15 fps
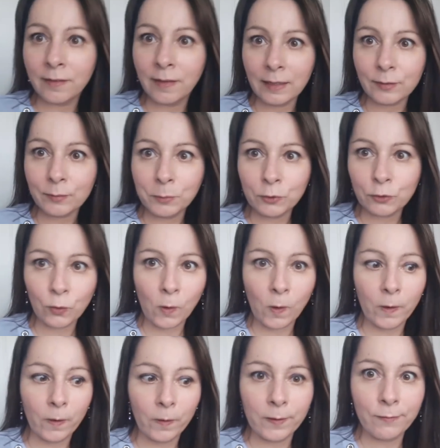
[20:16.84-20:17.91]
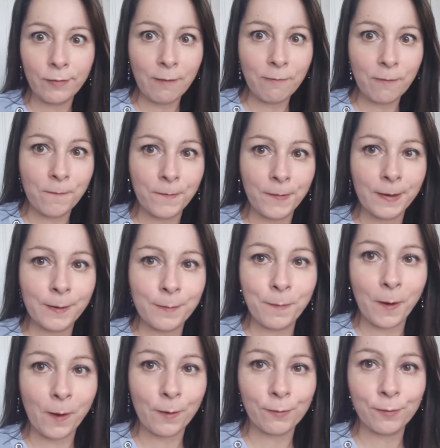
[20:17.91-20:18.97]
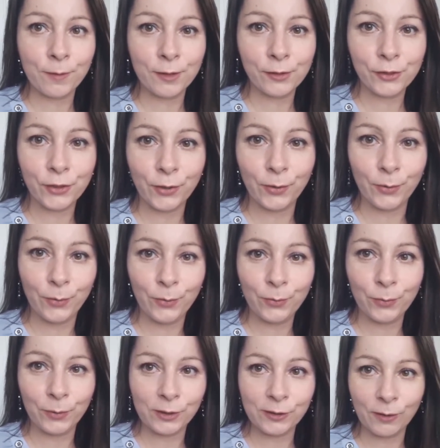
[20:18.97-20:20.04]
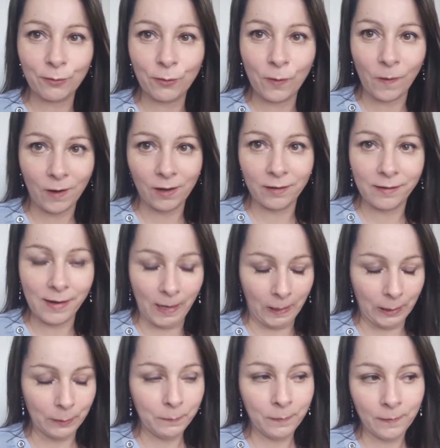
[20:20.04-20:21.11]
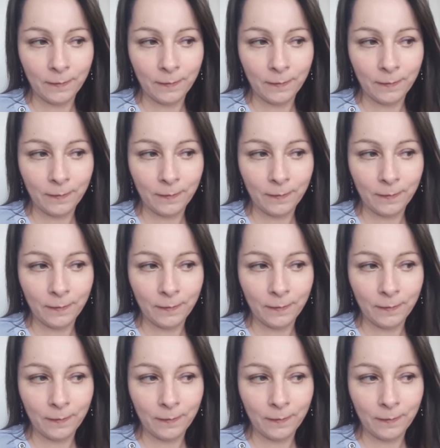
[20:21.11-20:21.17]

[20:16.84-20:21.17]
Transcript: That's my try on of everything apart from the shoes, which I've got on now.